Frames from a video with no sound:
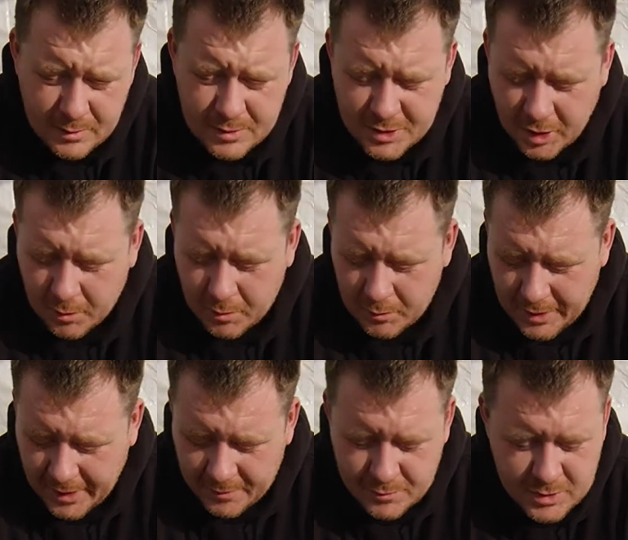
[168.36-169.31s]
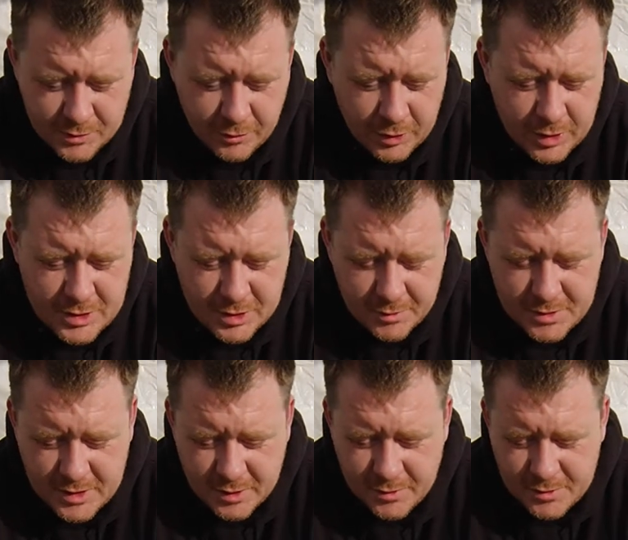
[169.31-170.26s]
So, yeah, to run the
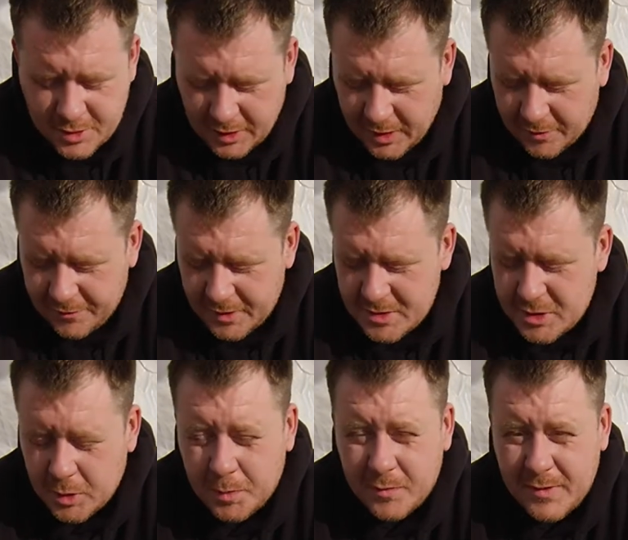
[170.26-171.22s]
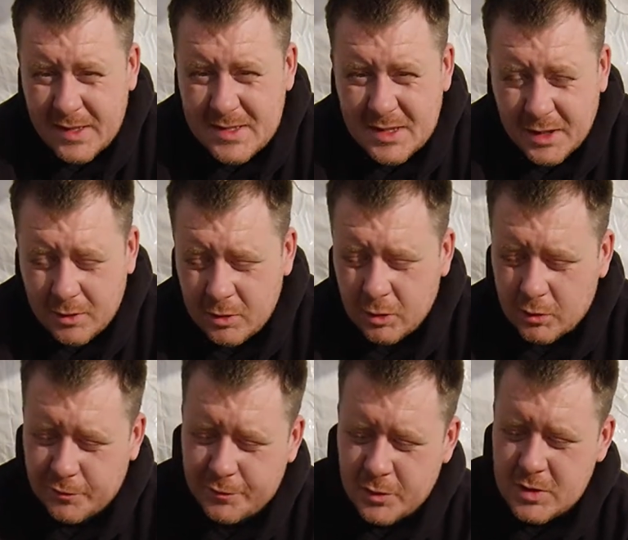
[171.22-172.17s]
2.2s on it, I've had to cut
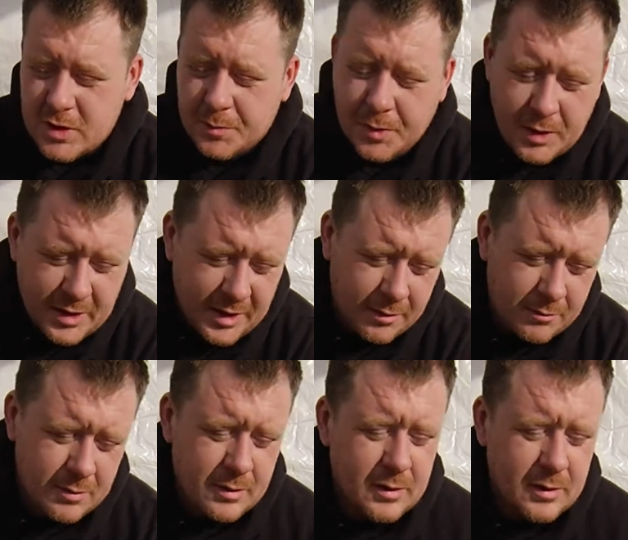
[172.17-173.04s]
the front of the body out.